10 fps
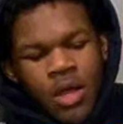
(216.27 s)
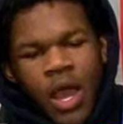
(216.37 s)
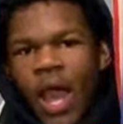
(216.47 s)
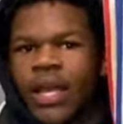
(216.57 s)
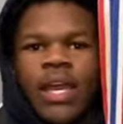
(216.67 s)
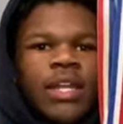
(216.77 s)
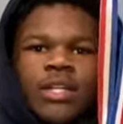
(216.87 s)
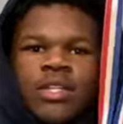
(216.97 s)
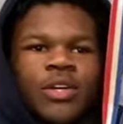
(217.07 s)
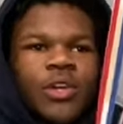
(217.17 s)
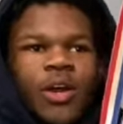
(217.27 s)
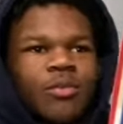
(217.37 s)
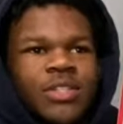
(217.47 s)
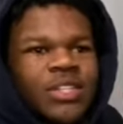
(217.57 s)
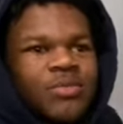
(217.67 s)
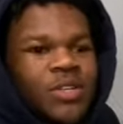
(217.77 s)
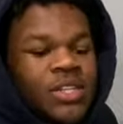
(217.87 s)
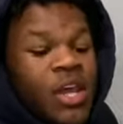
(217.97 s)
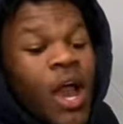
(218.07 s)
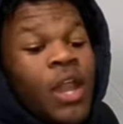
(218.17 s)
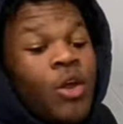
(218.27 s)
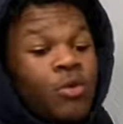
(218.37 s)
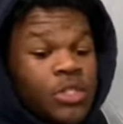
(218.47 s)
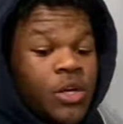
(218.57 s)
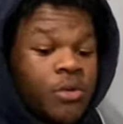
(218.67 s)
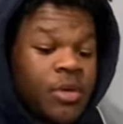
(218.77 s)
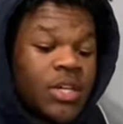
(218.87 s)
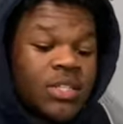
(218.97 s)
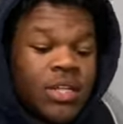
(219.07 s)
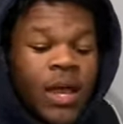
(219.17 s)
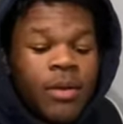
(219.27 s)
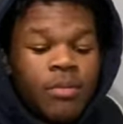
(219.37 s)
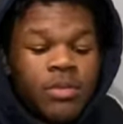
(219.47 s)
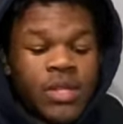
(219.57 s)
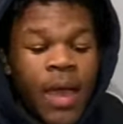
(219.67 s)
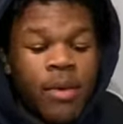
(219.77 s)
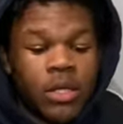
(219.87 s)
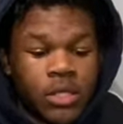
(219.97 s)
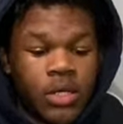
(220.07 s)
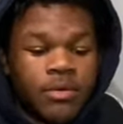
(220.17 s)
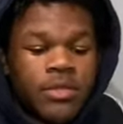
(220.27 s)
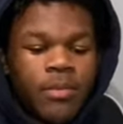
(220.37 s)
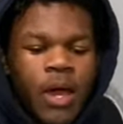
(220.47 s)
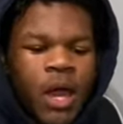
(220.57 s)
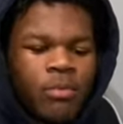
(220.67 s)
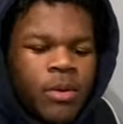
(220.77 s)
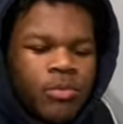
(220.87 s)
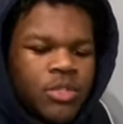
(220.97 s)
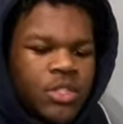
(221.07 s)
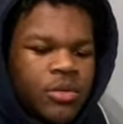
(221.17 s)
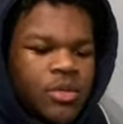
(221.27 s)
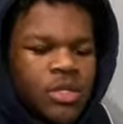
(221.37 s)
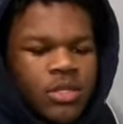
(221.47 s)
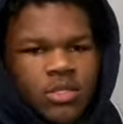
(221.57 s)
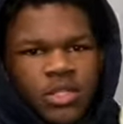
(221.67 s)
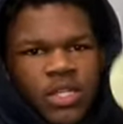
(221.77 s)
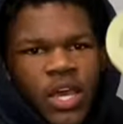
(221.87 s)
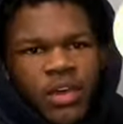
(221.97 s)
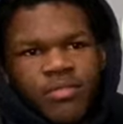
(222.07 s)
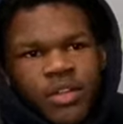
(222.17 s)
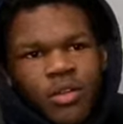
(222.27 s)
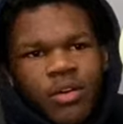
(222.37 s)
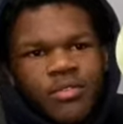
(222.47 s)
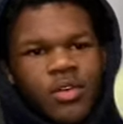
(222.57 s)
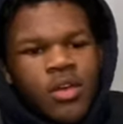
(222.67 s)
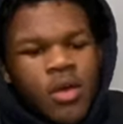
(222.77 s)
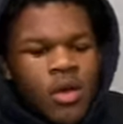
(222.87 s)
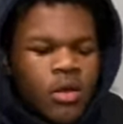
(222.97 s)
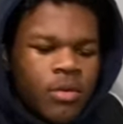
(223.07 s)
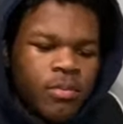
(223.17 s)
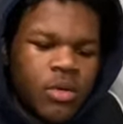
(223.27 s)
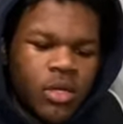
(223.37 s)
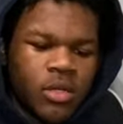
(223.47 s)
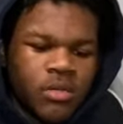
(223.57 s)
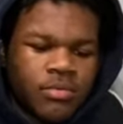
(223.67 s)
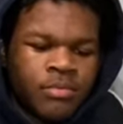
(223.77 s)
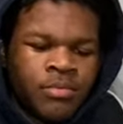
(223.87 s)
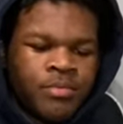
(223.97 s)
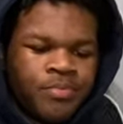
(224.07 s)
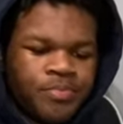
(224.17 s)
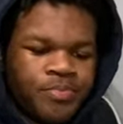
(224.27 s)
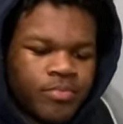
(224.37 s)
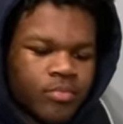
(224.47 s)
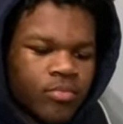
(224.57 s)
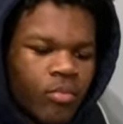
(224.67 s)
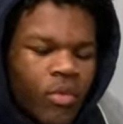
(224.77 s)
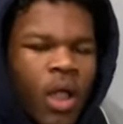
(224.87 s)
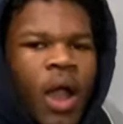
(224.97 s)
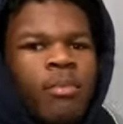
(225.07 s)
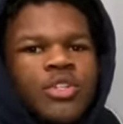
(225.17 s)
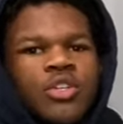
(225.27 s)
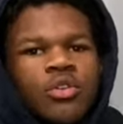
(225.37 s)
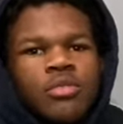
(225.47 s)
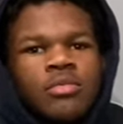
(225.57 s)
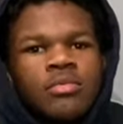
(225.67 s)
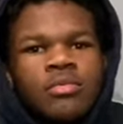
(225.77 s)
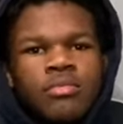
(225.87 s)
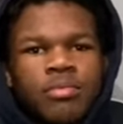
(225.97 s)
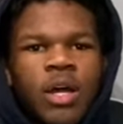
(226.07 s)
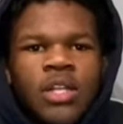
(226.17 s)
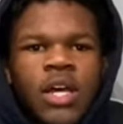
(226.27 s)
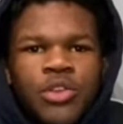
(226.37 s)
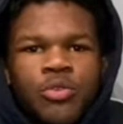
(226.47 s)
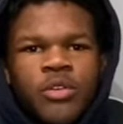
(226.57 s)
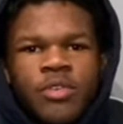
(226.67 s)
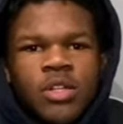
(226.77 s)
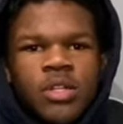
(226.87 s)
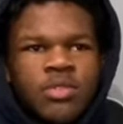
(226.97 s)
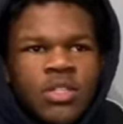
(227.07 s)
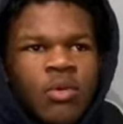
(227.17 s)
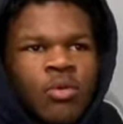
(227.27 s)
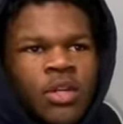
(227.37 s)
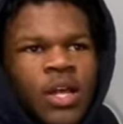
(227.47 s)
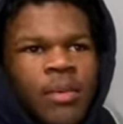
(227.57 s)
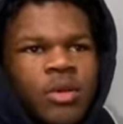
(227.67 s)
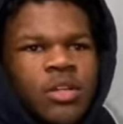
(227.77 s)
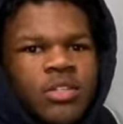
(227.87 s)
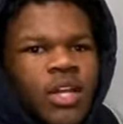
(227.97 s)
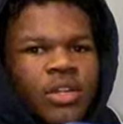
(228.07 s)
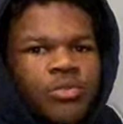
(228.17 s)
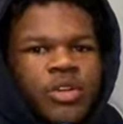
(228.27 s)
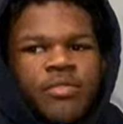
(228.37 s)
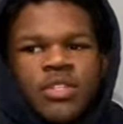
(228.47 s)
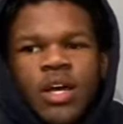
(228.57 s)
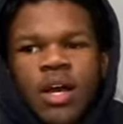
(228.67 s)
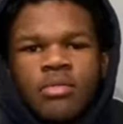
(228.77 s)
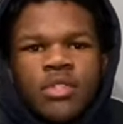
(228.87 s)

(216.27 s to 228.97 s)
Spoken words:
I can't even tell y'all what this one is. I know what the tournament is, the diamond gloves, but I don't remember which year because the tag fell off. But I'm gonna show probably like three different clips because I won the diamond gloves like three different times.